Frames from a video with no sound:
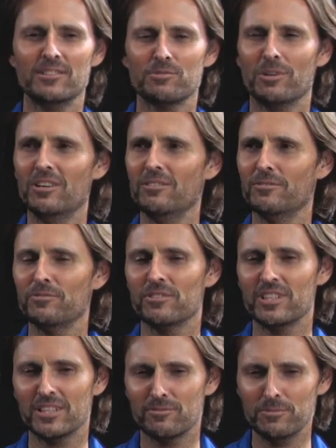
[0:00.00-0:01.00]
as well, if you
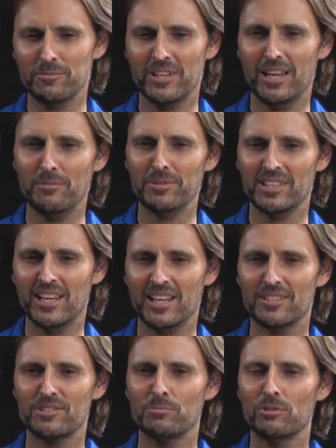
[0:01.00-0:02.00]
think of them, we're happy to
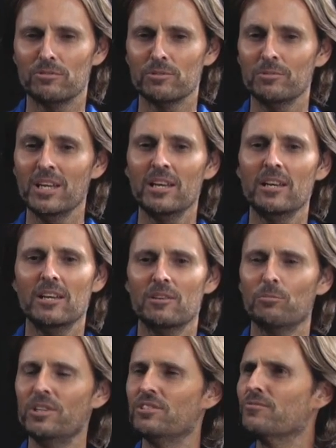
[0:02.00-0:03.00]
answer more of them.
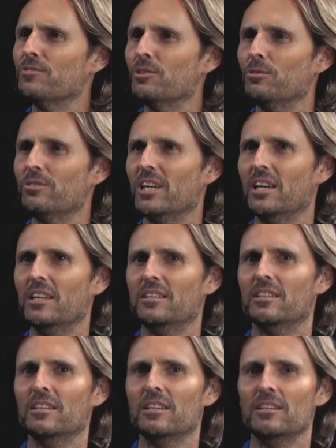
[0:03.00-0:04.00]
We just feel that
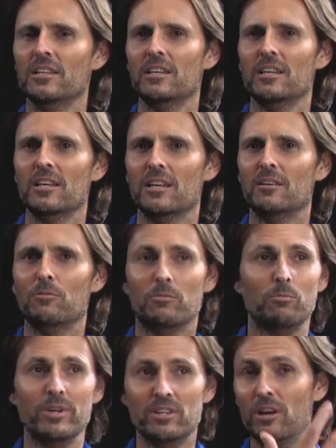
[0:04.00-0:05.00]
uh,
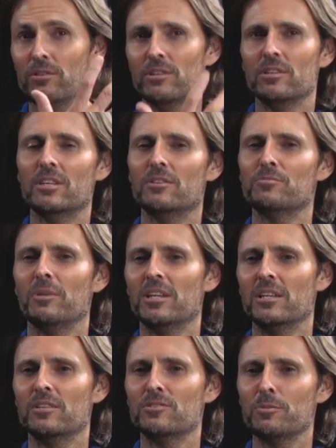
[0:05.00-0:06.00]
we know that there's
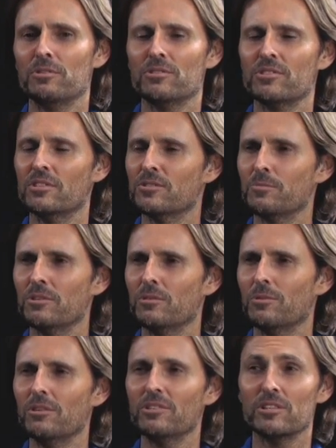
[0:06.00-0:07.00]
many spirits in the spirit
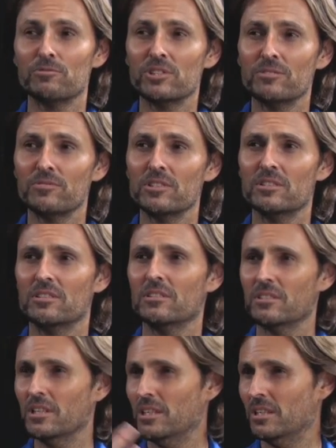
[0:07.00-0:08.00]
world that have shifted
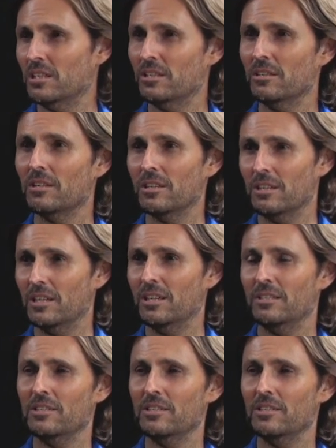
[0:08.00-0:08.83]
uh, oh.